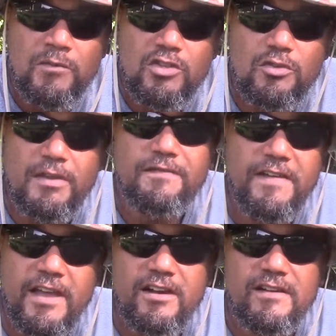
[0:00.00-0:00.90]
To be
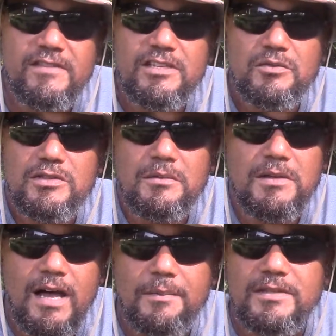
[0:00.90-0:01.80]
fair, if this was some
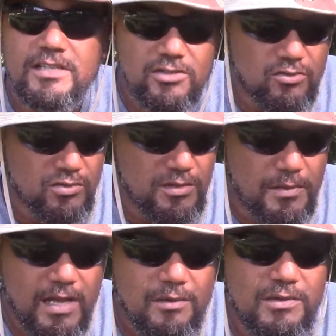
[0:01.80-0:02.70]
competition or
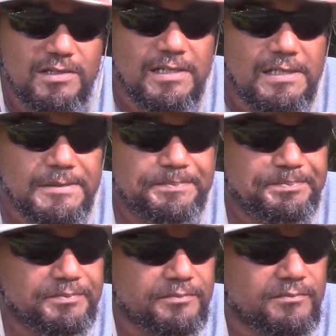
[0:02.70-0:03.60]
somebody was
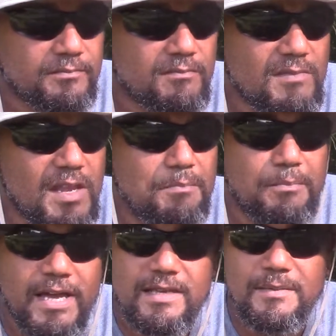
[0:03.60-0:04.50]

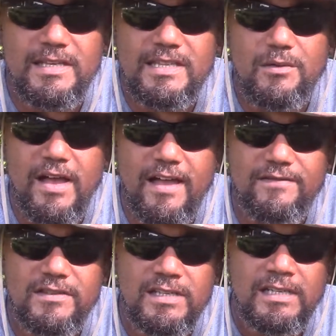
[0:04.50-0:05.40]
betting me, they would
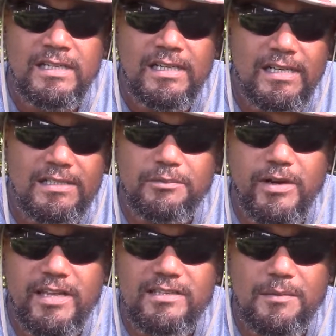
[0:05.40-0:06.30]
have to
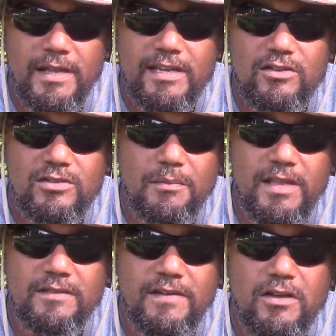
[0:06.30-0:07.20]
bring in somebody else to
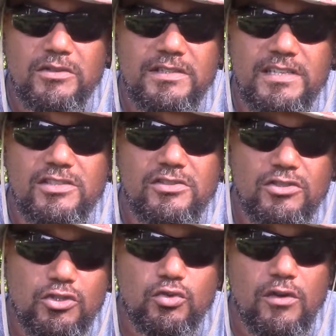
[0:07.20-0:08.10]
make the final decision.
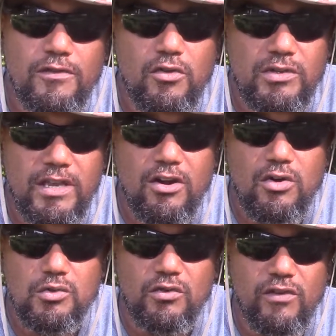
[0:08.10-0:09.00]
2 of those
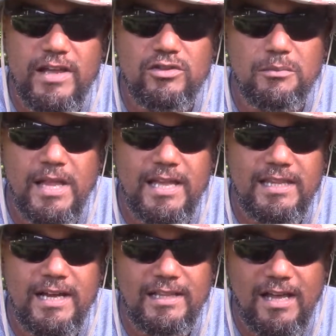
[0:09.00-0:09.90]
arrows were right on the black
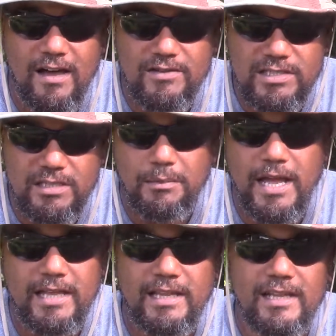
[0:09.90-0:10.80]
line. Obviously the
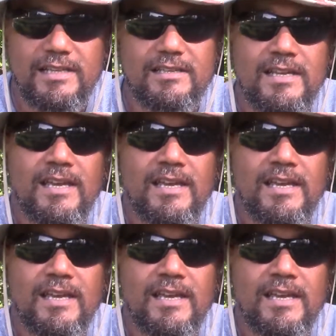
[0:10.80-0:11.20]
black line